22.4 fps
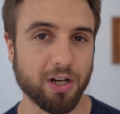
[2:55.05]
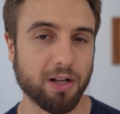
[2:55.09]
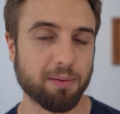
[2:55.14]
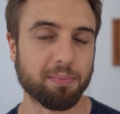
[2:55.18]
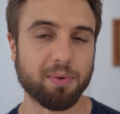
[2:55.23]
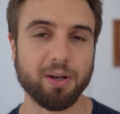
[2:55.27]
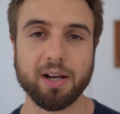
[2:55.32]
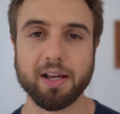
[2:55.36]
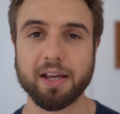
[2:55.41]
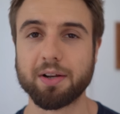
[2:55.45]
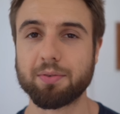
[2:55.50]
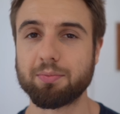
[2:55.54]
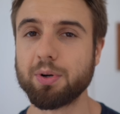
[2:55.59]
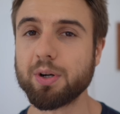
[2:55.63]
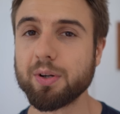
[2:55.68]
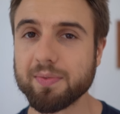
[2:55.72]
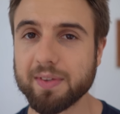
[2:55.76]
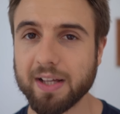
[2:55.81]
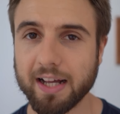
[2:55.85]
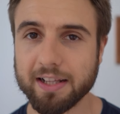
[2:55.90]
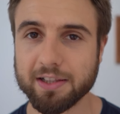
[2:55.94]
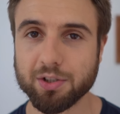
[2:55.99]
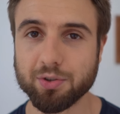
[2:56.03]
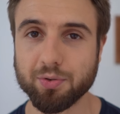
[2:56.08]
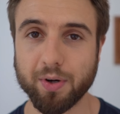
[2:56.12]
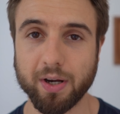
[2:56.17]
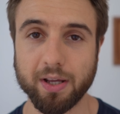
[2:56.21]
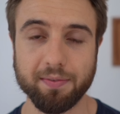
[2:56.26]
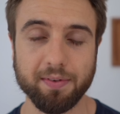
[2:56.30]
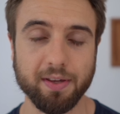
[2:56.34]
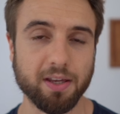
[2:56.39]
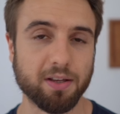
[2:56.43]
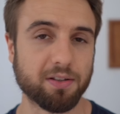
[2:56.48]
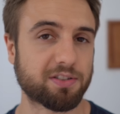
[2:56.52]
I'm gonna get rid of that
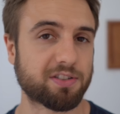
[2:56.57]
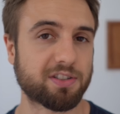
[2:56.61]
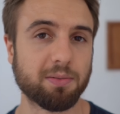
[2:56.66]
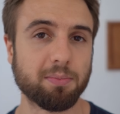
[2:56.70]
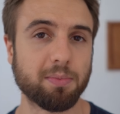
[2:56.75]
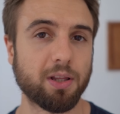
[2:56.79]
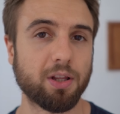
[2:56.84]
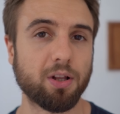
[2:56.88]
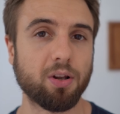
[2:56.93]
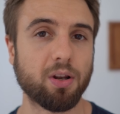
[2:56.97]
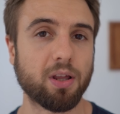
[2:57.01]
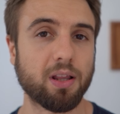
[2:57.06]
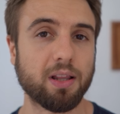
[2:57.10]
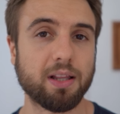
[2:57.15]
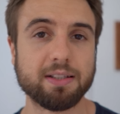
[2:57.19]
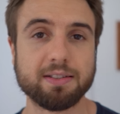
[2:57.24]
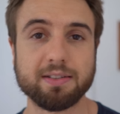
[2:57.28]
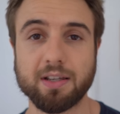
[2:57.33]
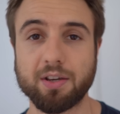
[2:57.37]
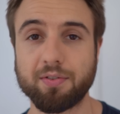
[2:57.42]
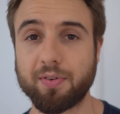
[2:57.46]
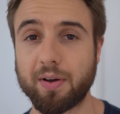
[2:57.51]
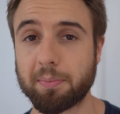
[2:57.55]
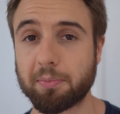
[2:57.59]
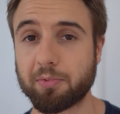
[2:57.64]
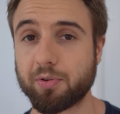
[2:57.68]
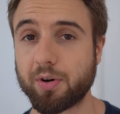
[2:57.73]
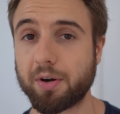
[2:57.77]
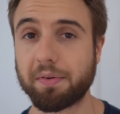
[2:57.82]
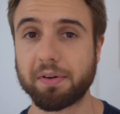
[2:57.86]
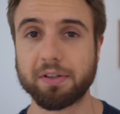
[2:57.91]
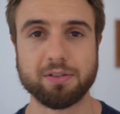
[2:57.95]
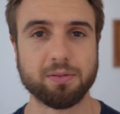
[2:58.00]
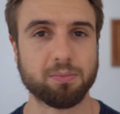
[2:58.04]
craving. And similarly, let's say if I'm
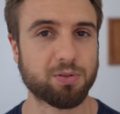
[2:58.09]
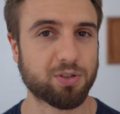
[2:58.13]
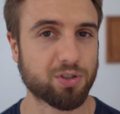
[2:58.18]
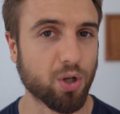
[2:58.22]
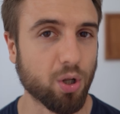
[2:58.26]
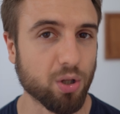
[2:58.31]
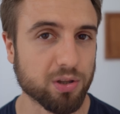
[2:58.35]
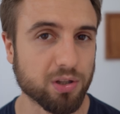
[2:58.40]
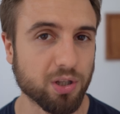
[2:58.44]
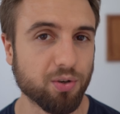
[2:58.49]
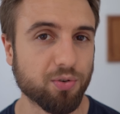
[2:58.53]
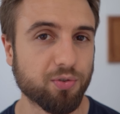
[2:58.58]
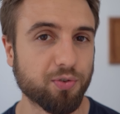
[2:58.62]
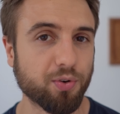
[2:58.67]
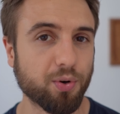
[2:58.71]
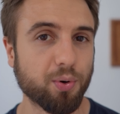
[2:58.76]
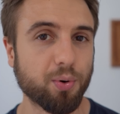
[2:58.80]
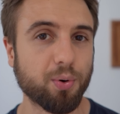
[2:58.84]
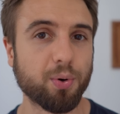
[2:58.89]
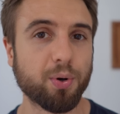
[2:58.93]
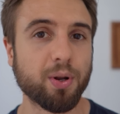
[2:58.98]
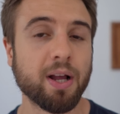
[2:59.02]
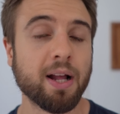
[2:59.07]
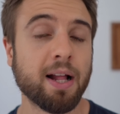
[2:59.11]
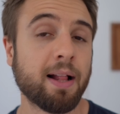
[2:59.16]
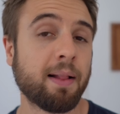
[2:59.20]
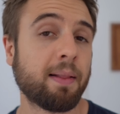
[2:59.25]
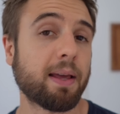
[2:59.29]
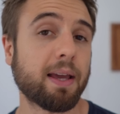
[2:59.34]
craving some salty food,